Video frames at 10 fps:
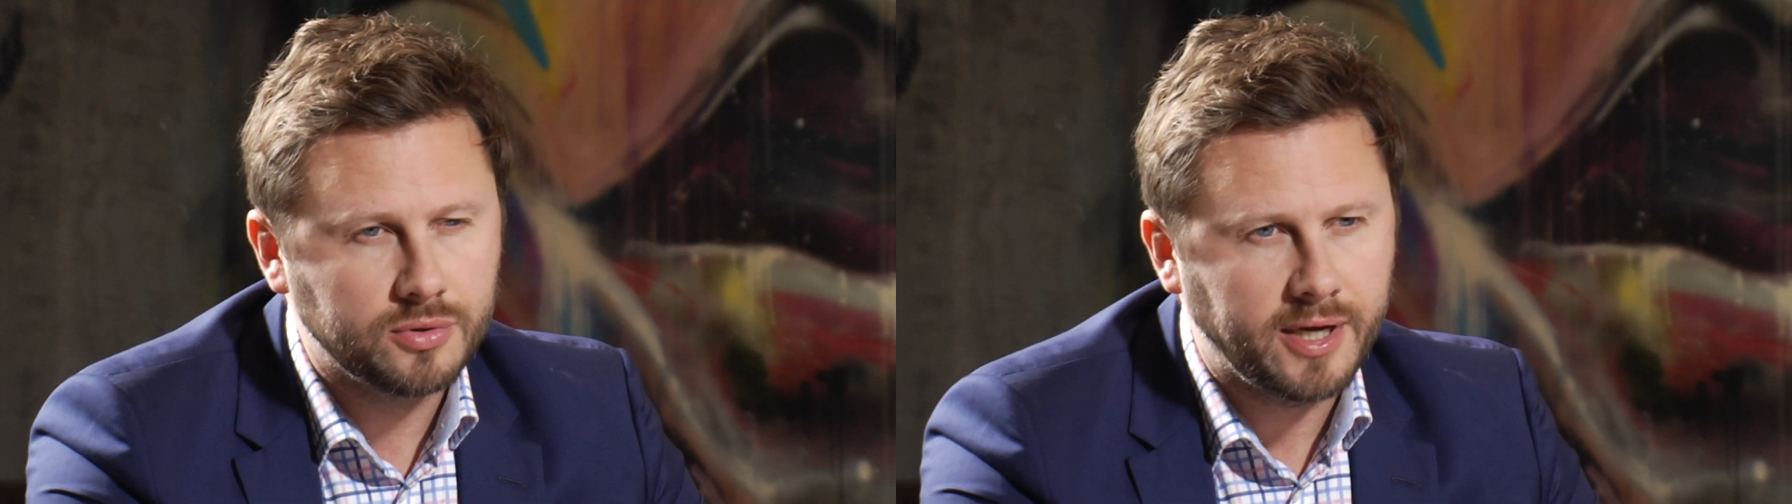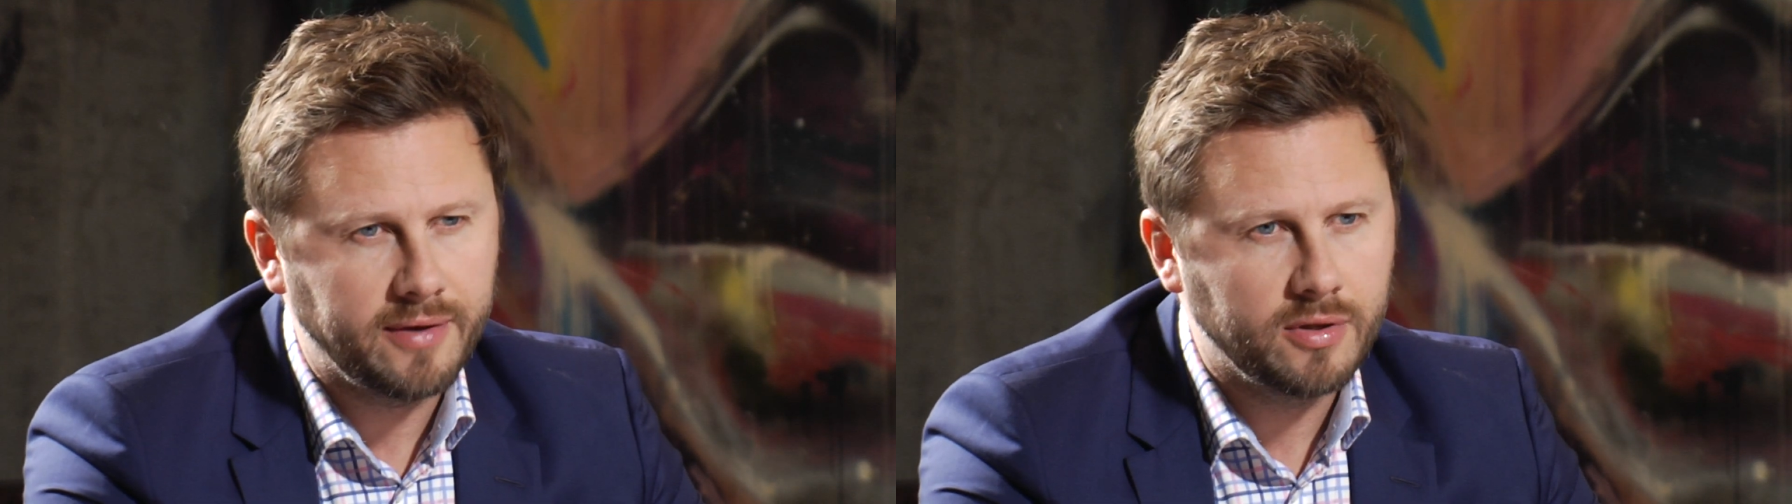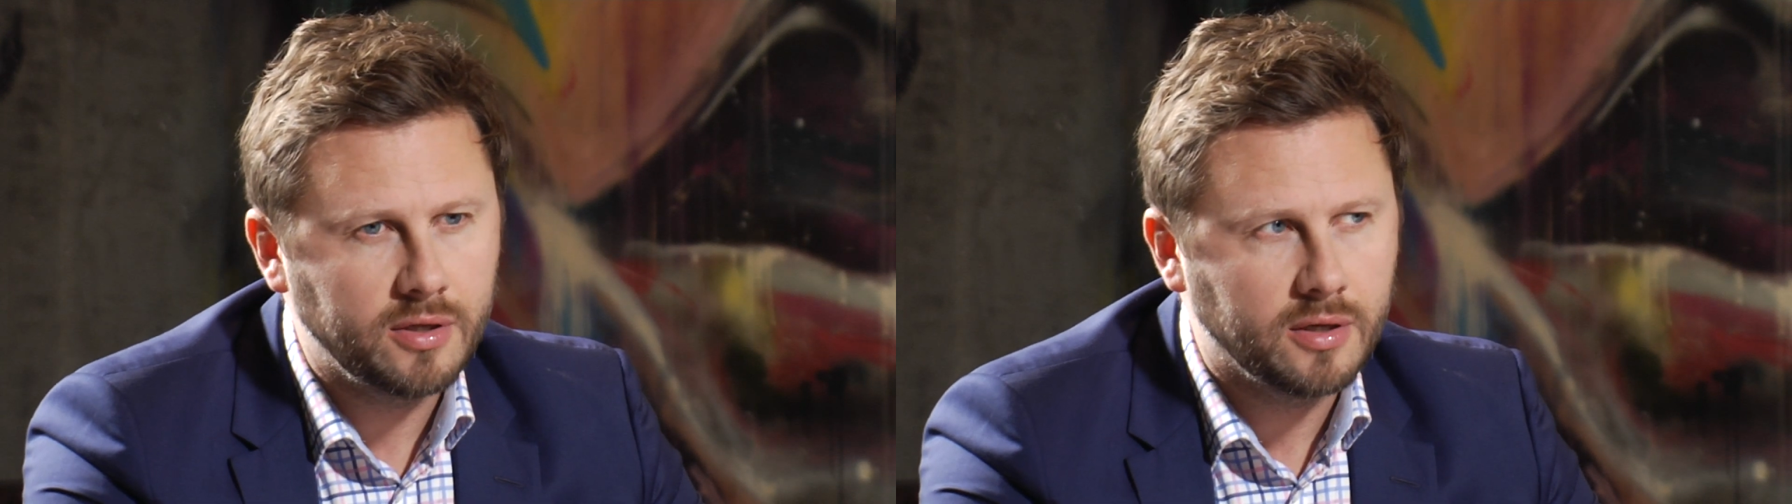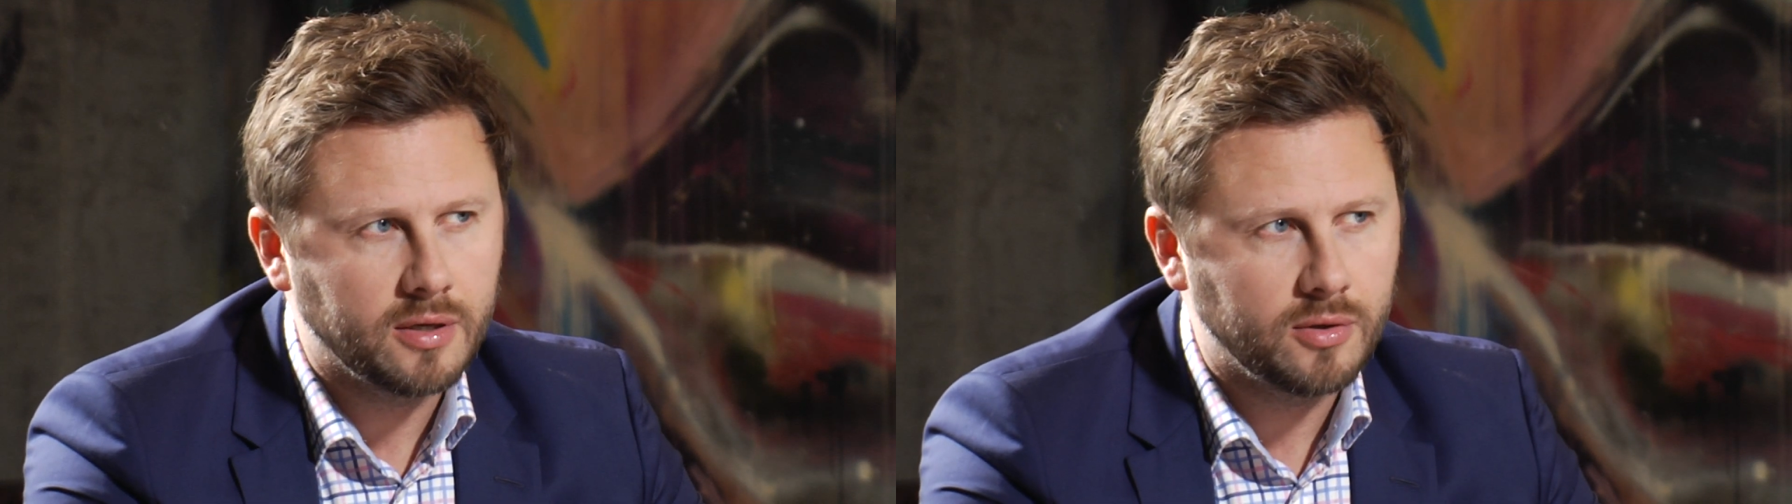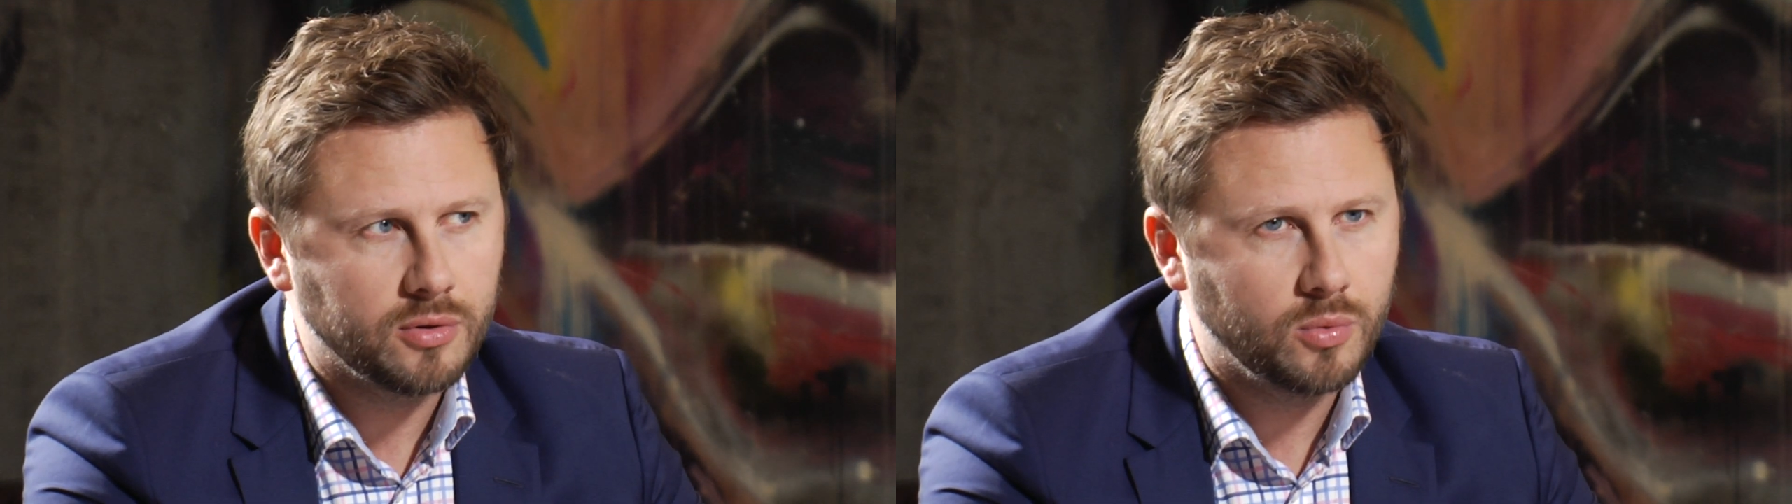traveling
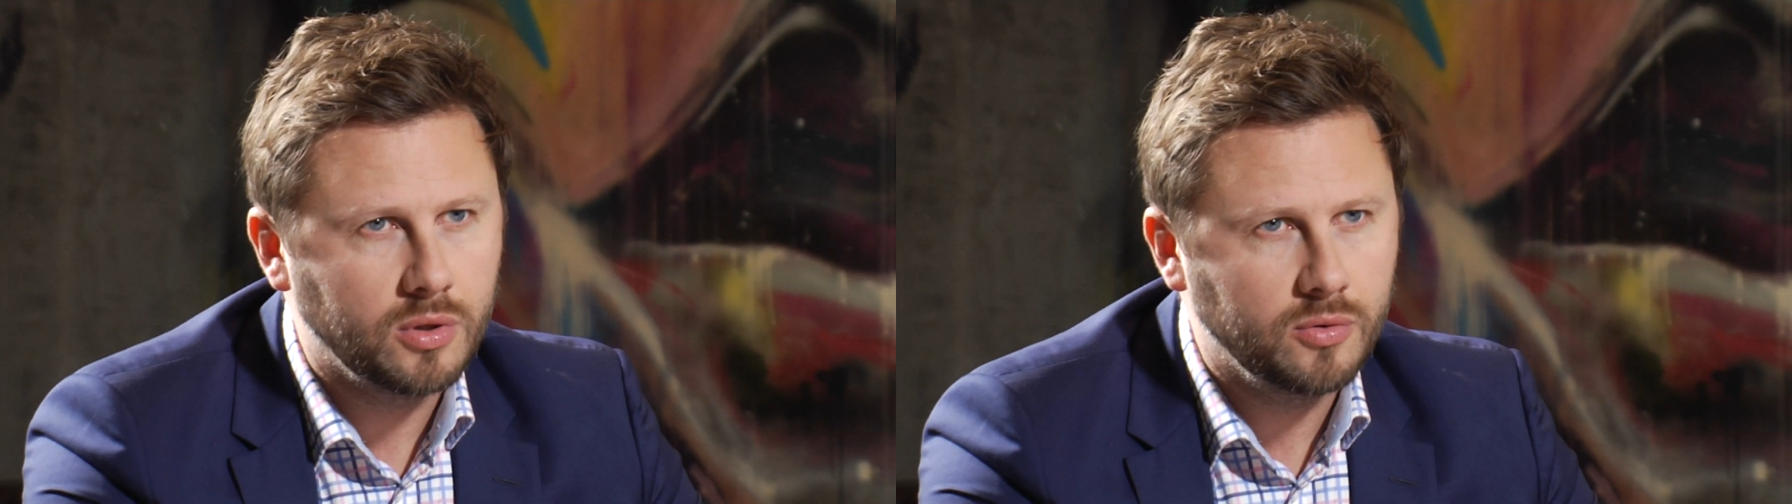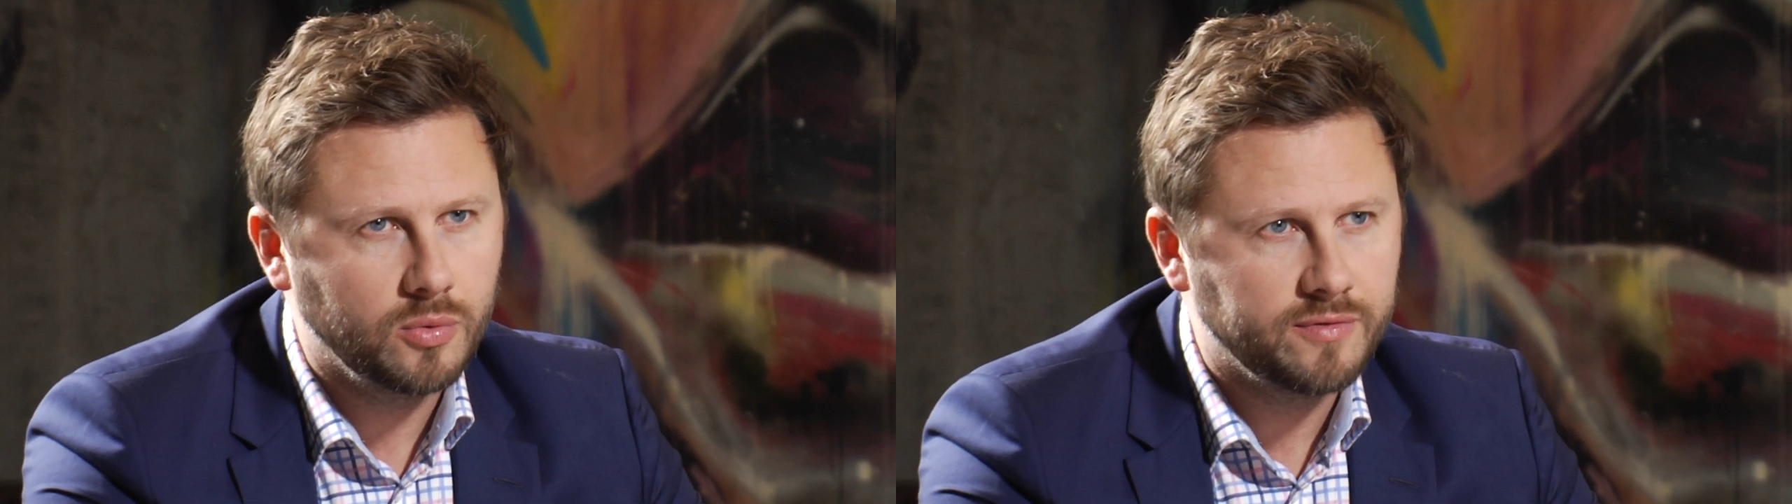around the world.